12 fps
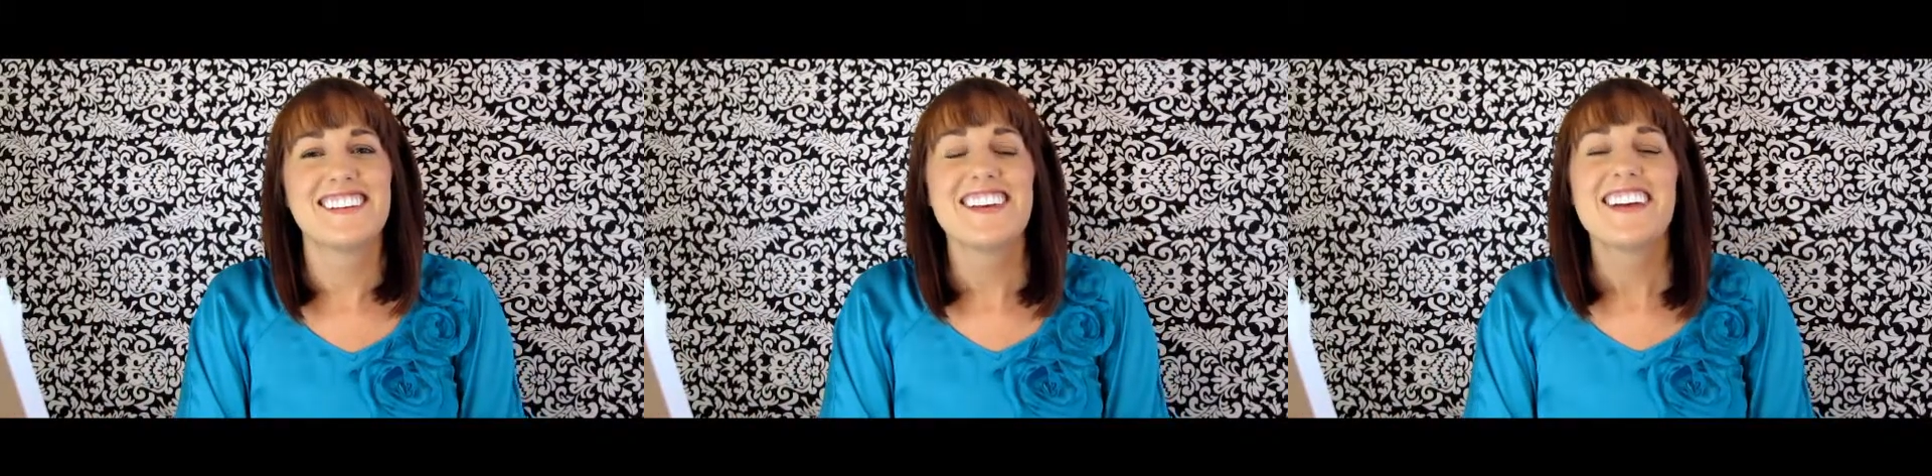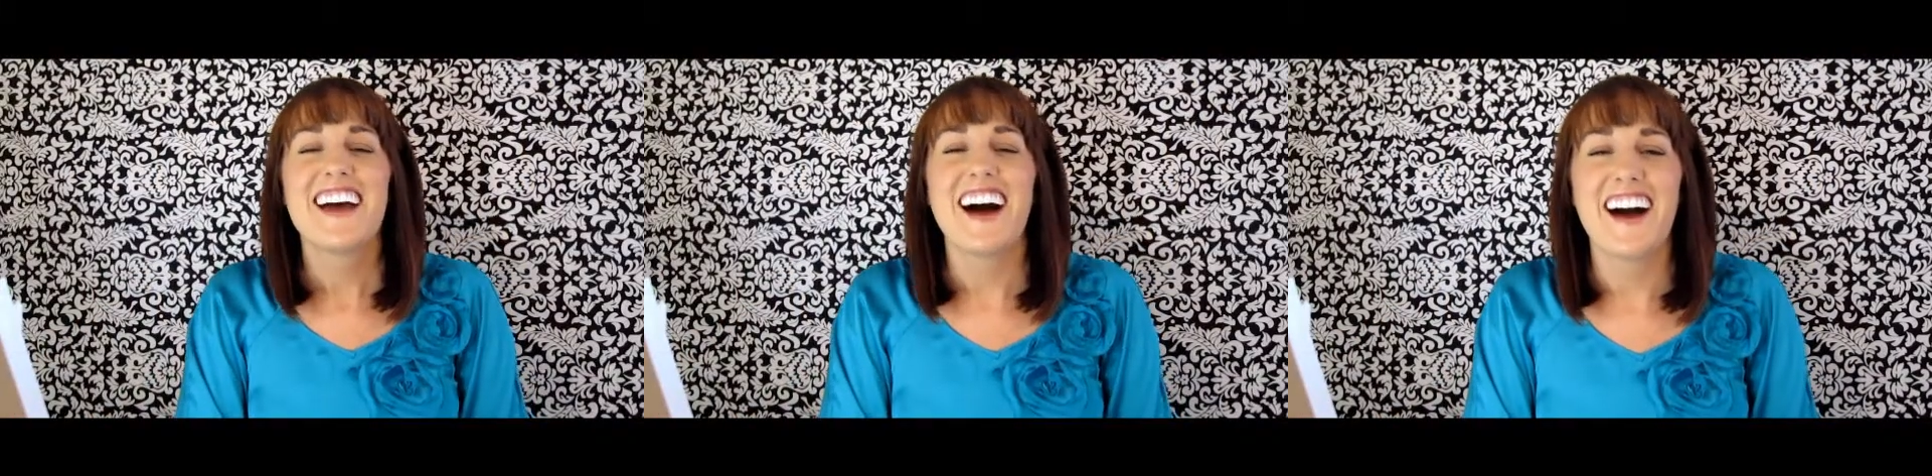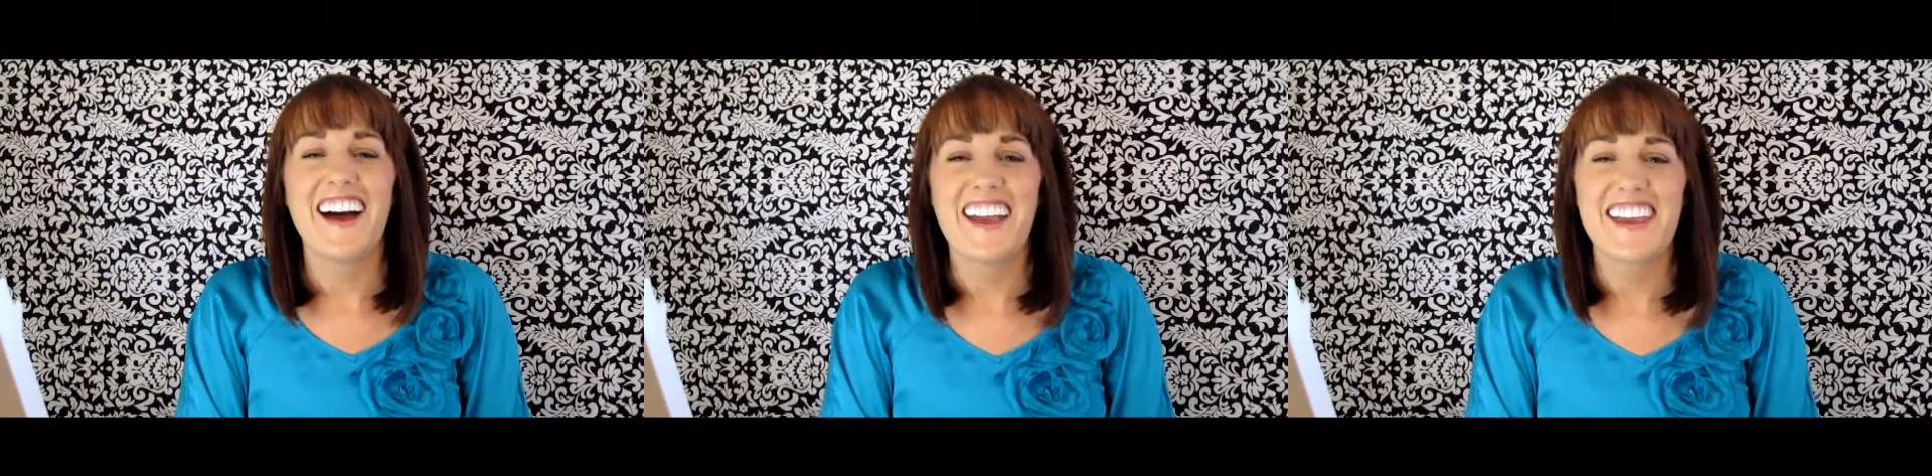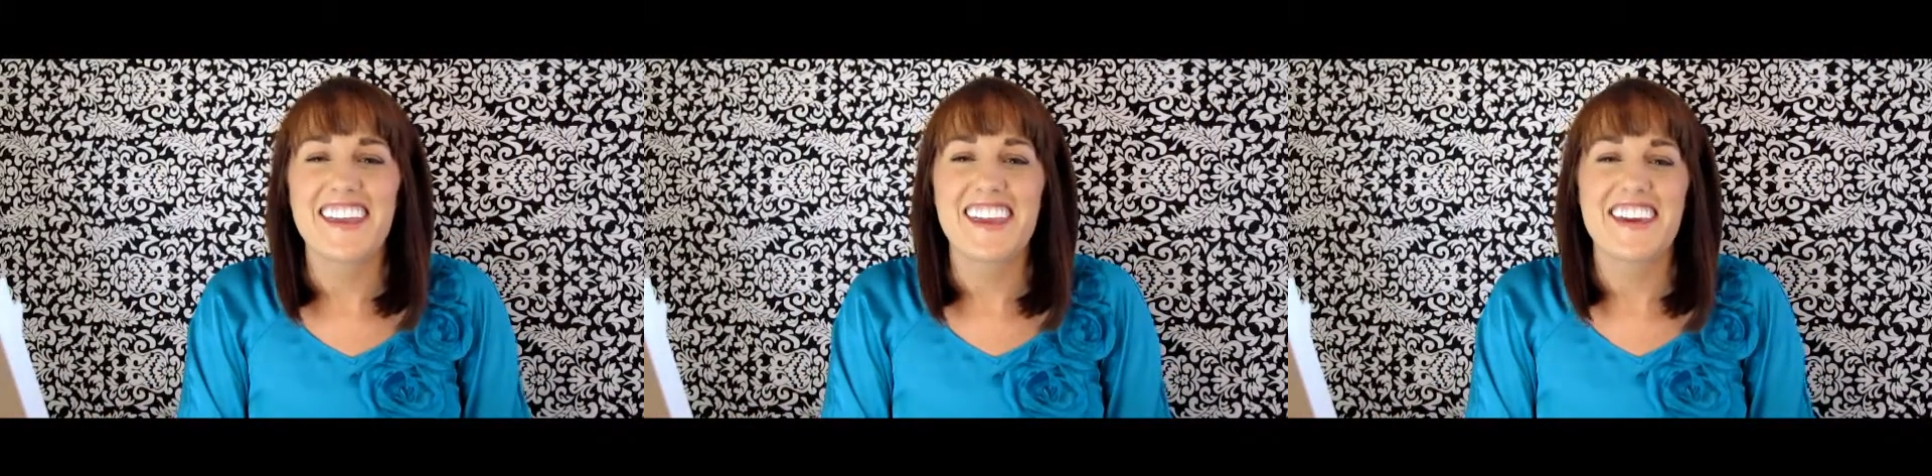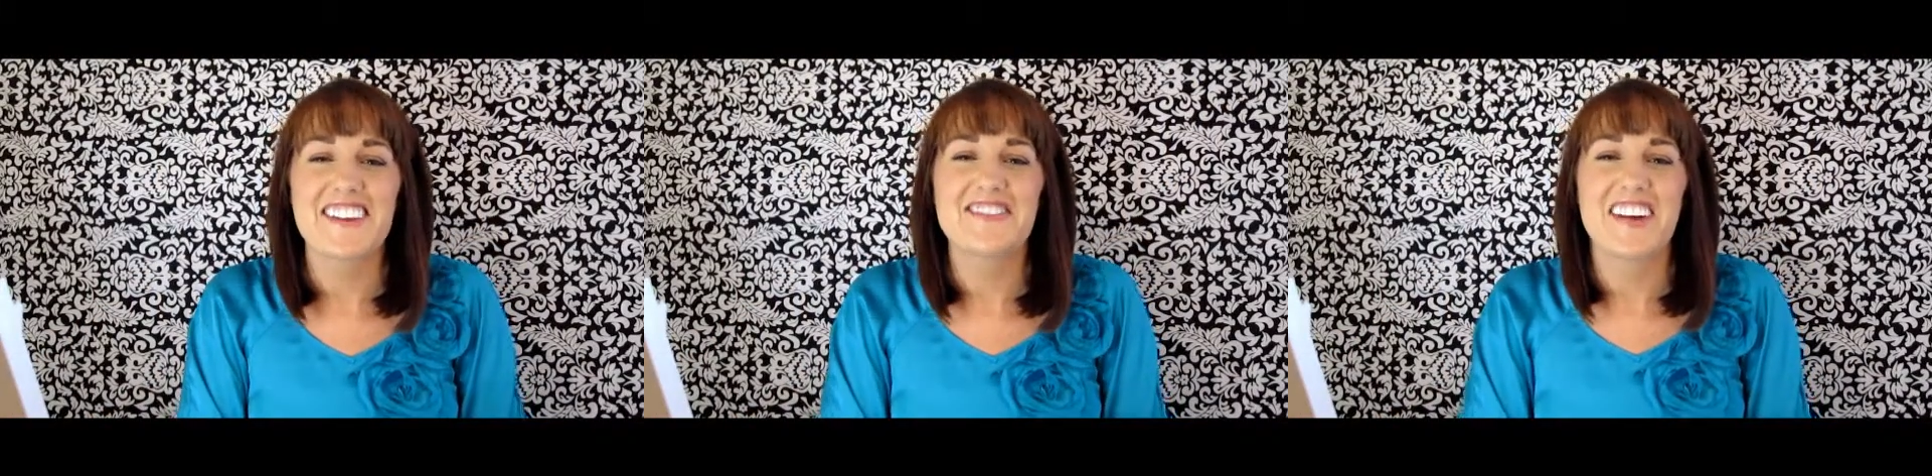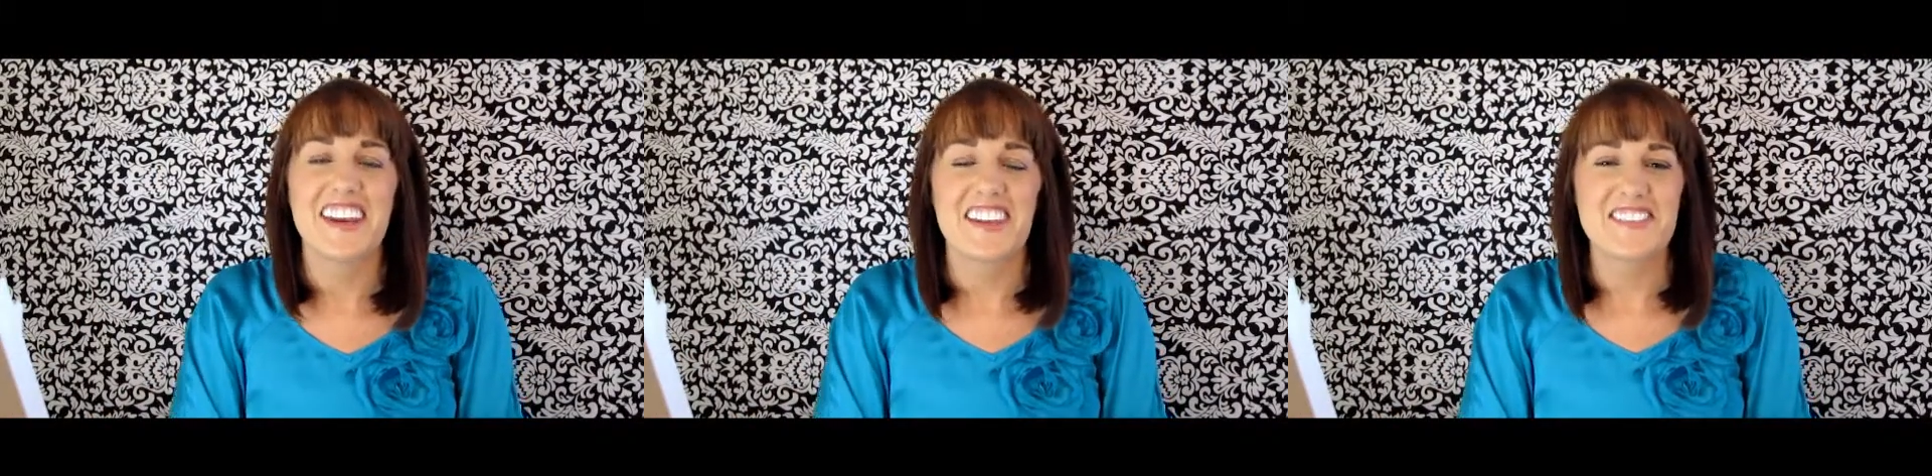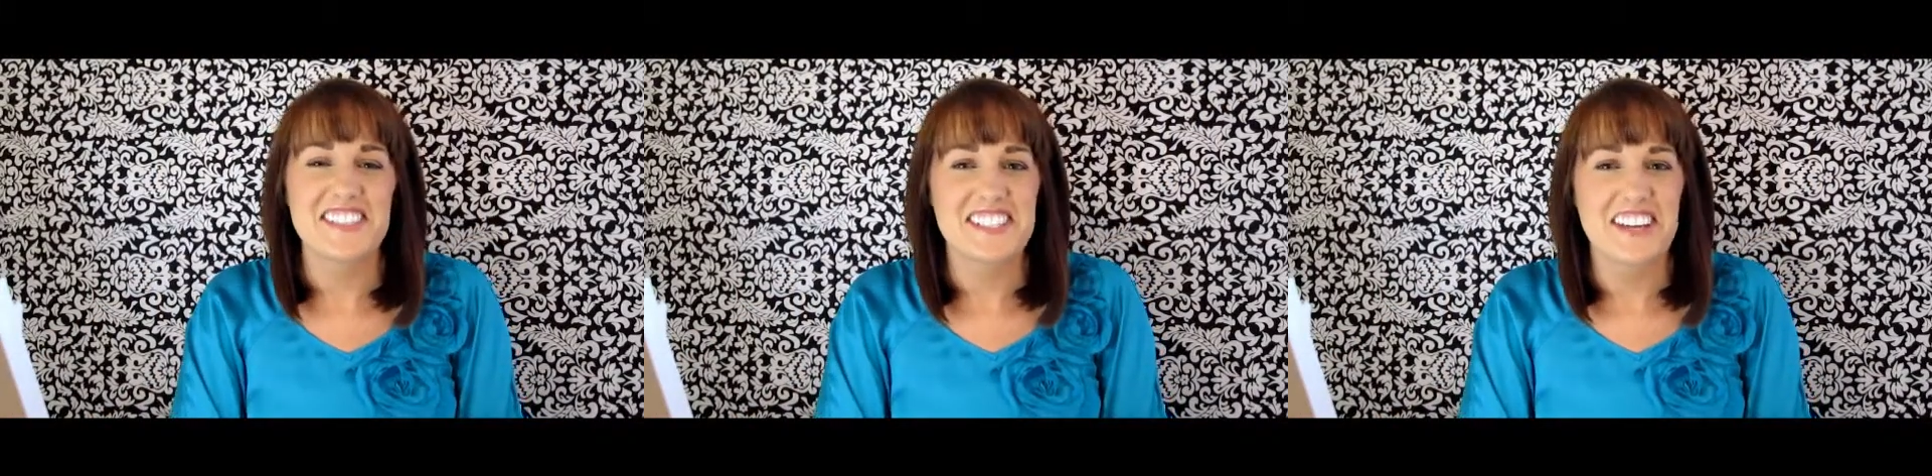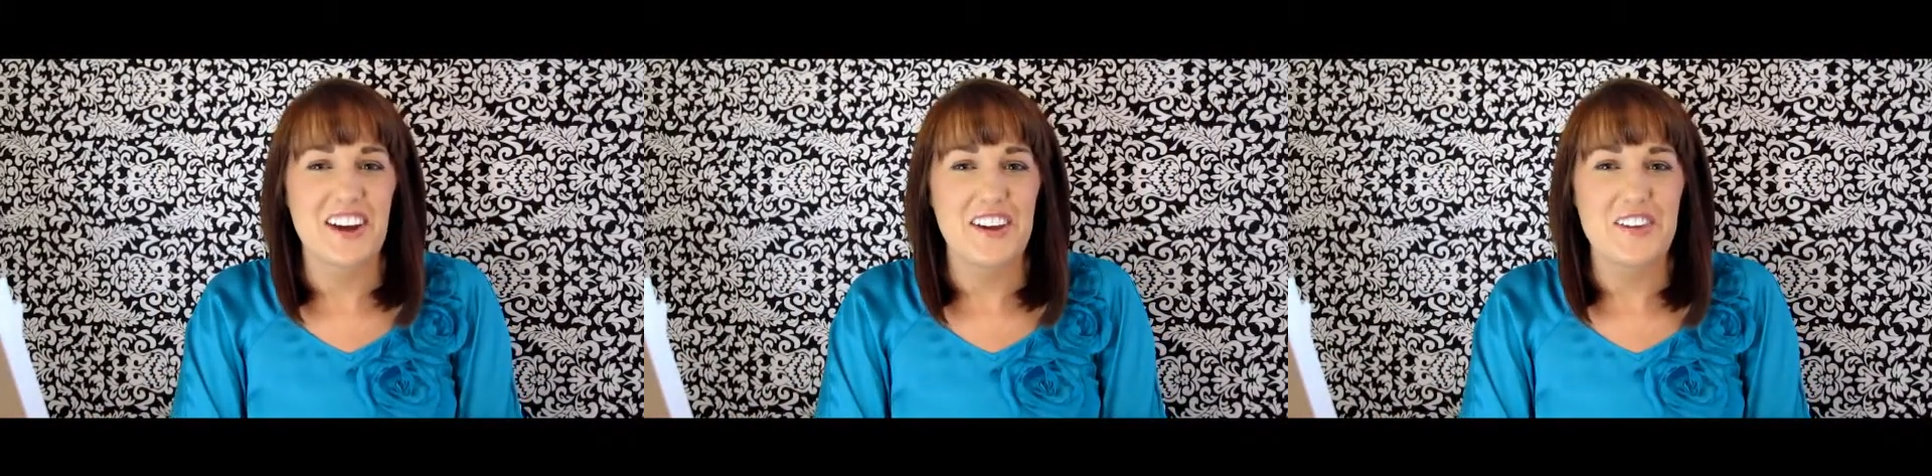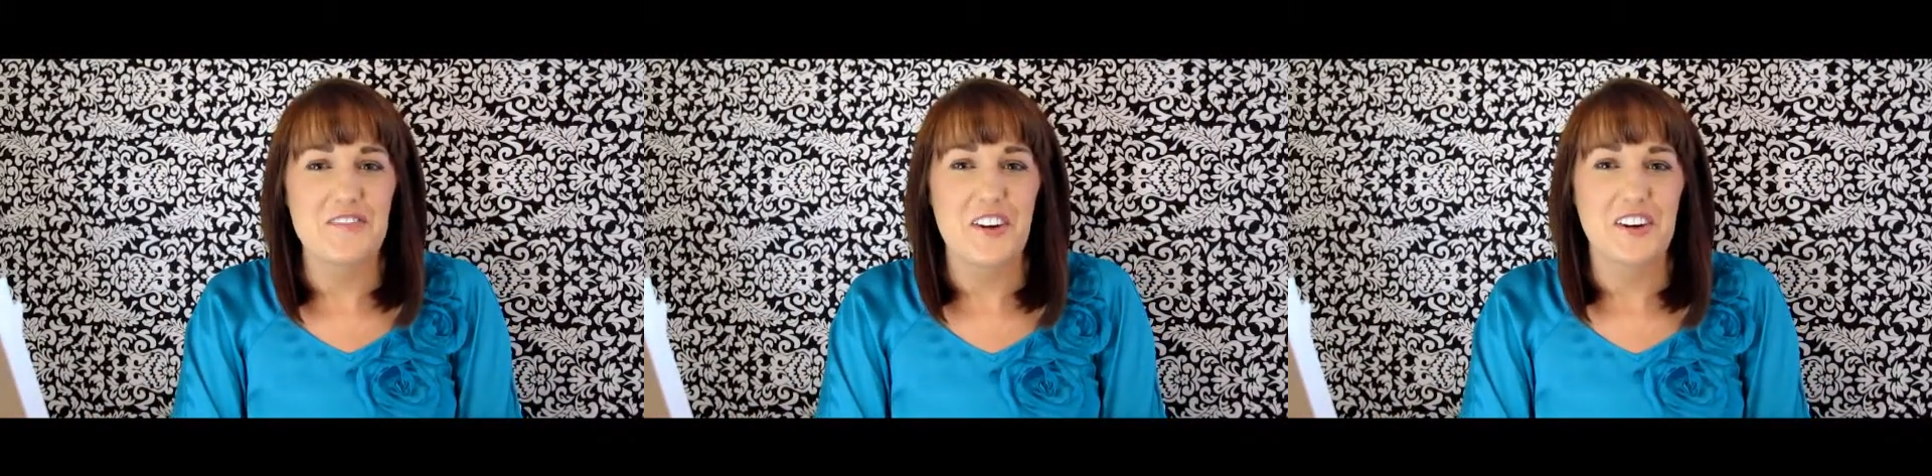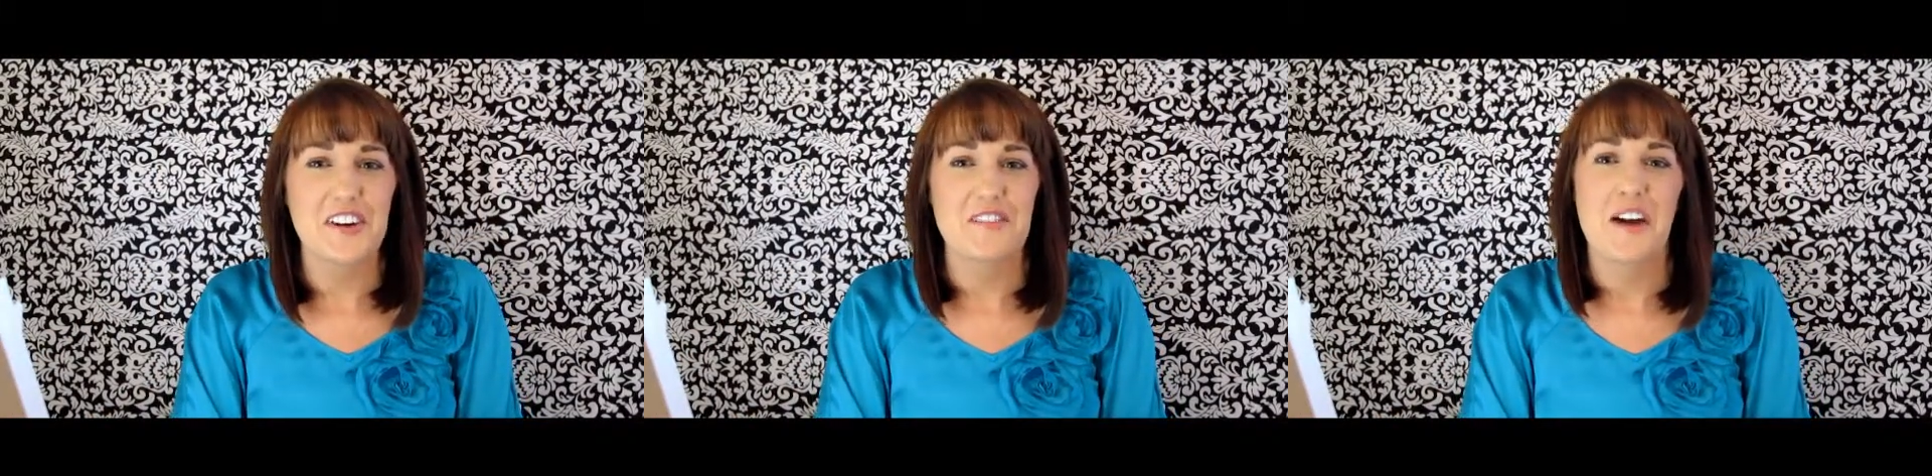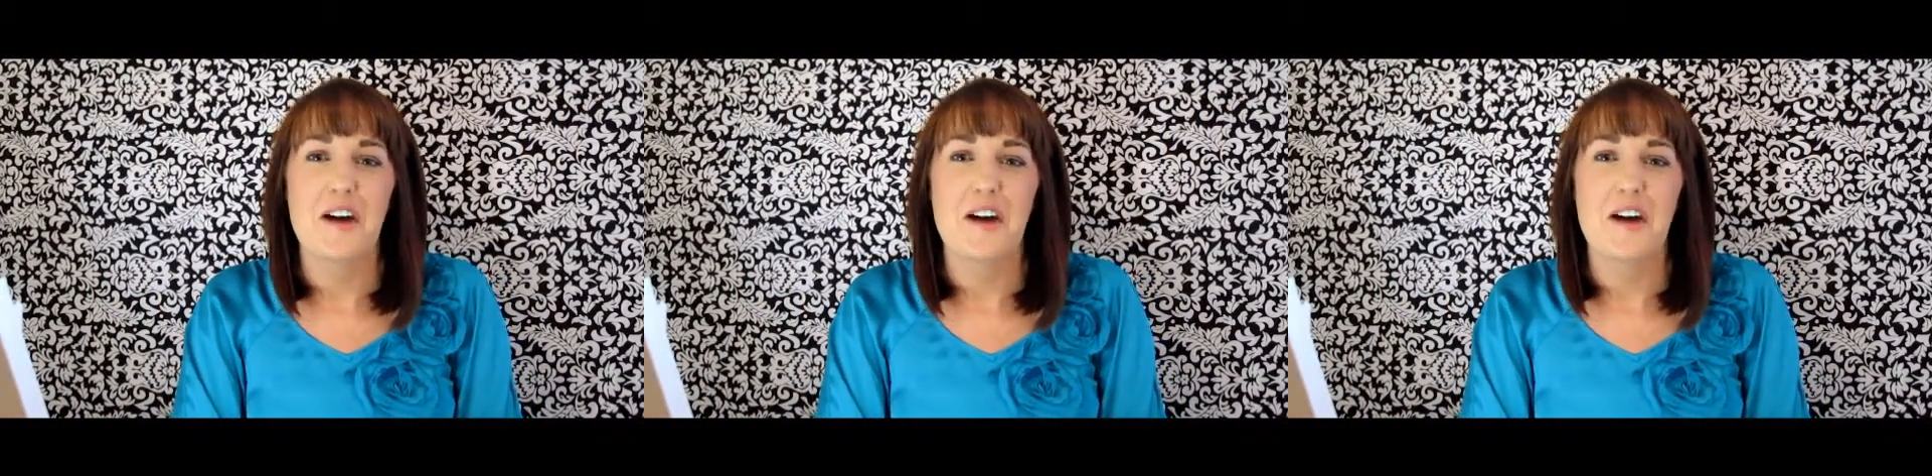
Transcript: Hi again, my name is Talia Markham.